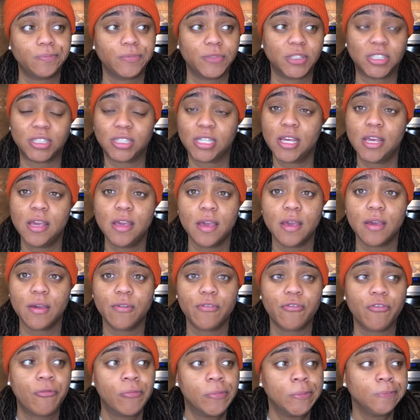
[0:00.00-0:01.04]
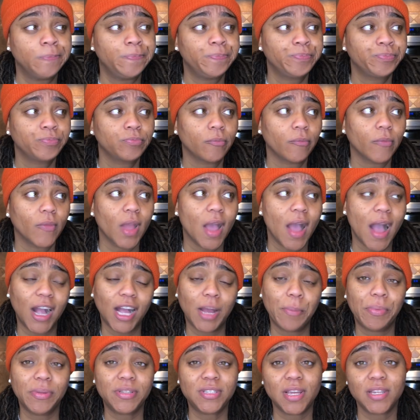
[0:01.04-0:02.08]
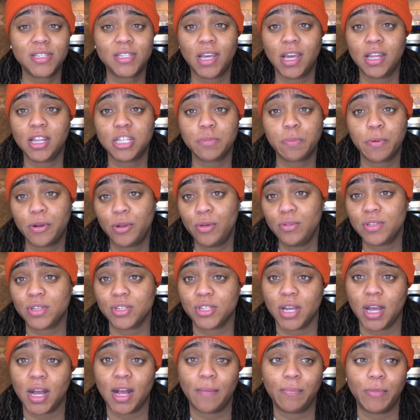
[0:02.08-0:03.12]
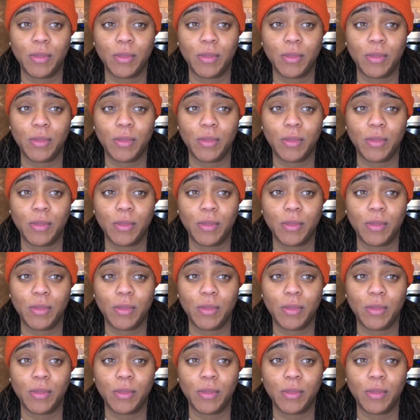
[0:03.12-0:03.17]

To see if I could potentially get this producing job.